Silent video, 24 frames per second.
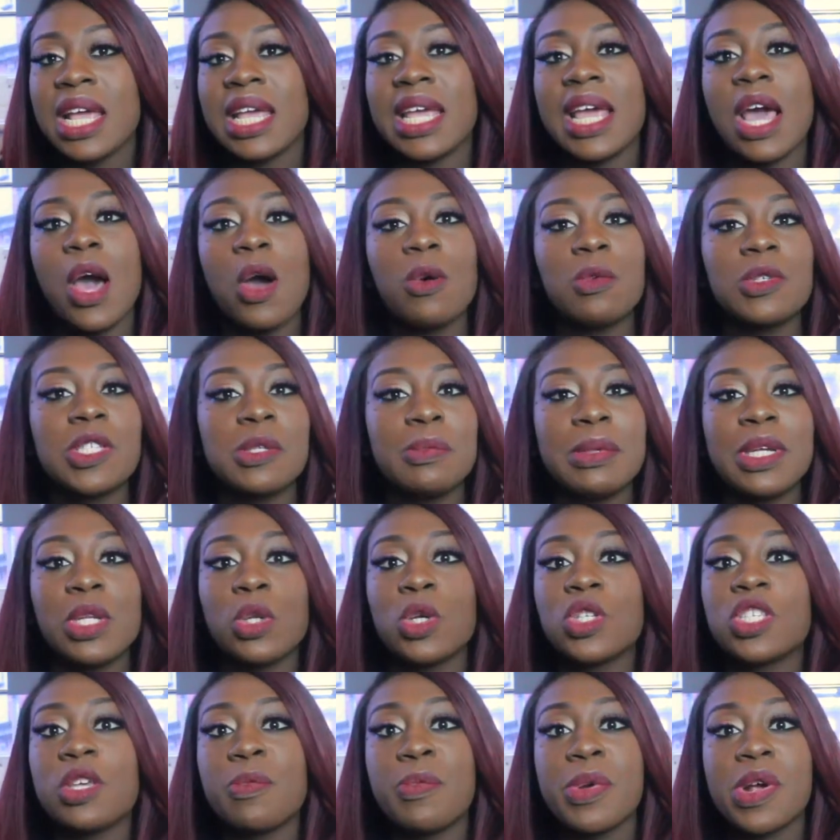It helps me
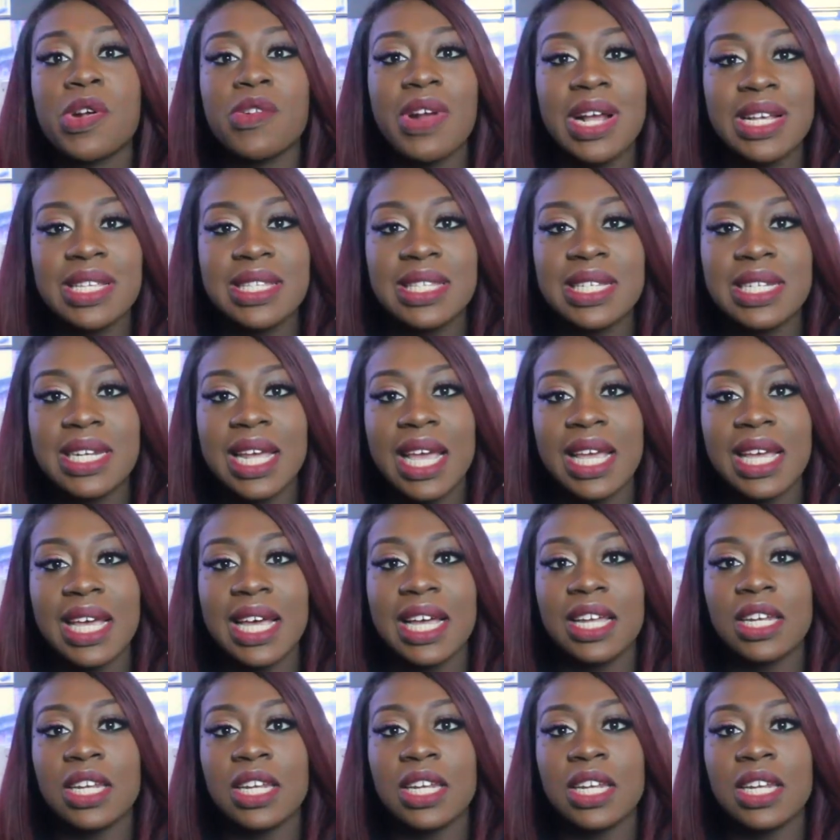not to procrastinate.